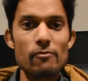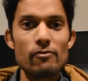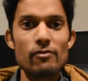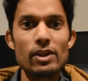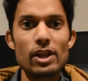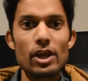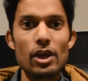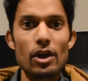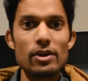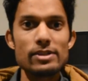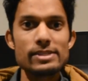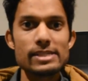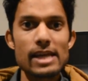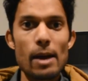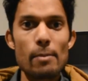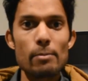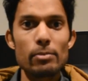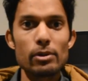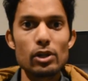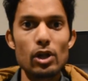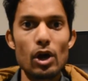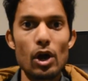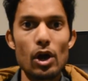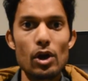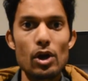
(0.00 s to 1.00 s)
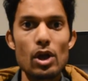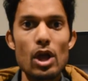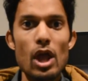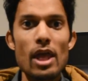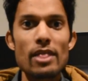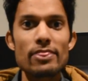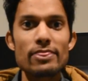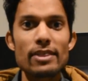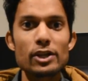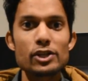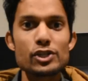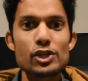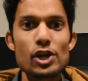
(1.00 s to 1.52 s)
video down below
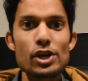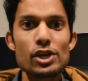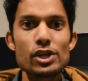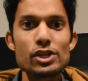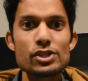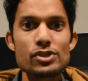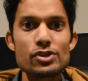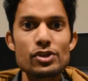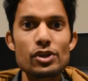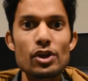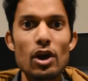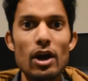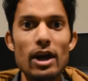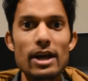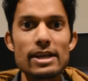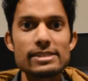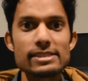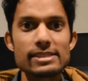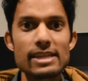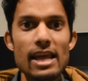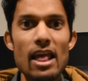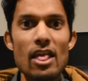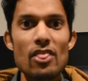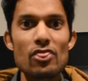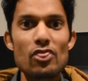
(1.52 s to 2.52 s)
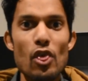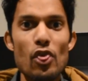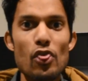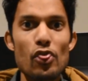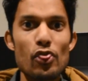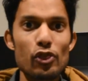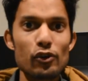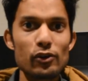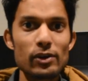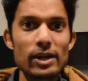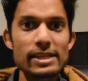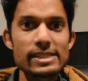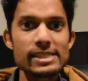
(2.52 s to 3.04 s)
that shows you guys the
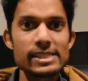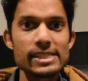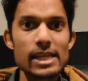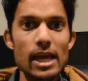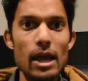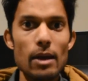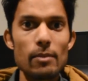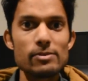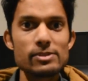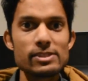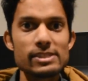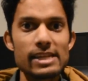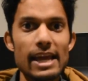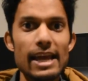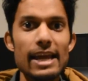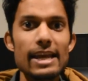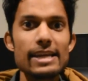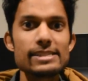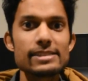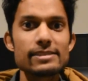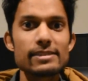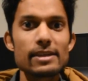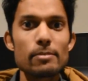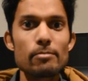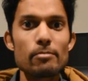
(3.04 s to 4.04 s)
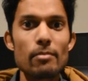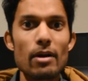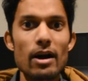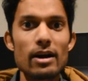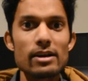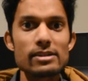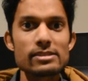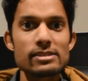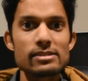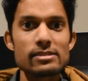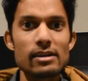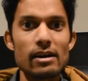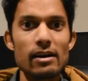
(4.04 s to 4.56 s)
three steps to easily
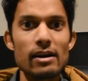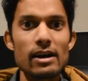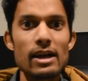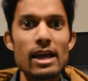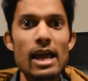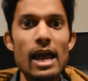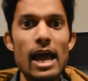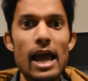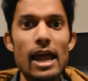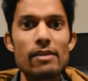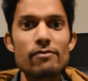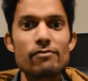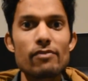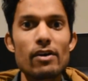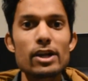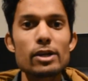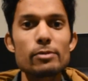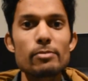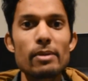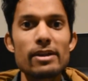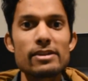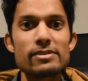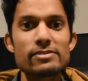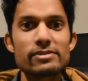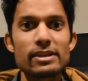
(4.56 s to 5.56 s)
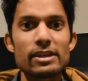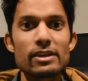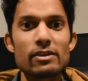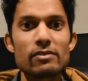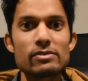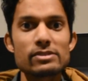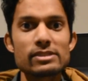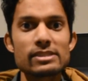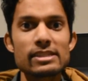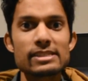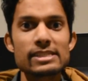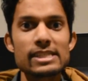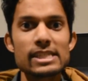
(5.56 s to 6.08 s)
master and fundamentally
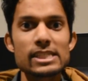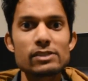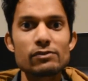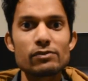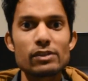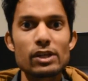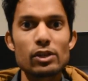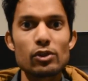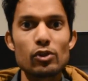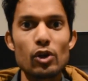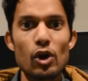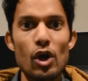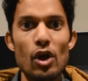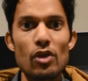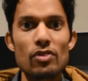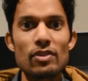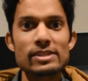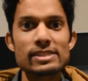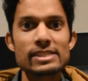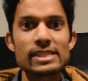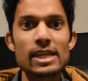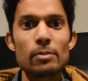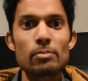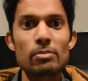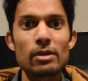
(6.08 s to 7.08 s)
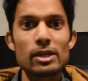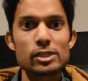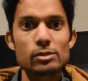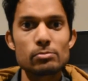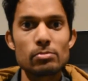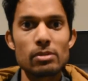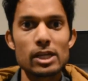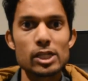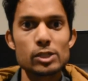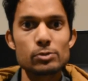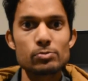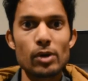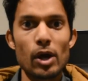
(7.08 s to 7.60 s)
successfully learn the C plus
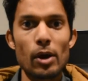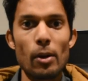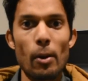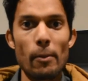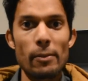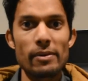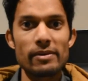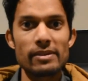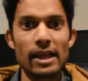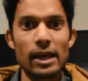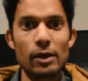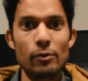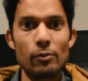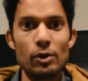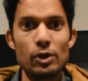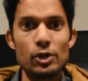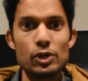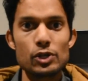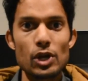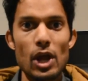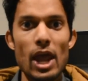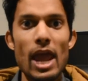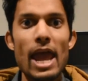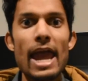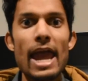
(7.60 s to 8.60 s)
plus programming language.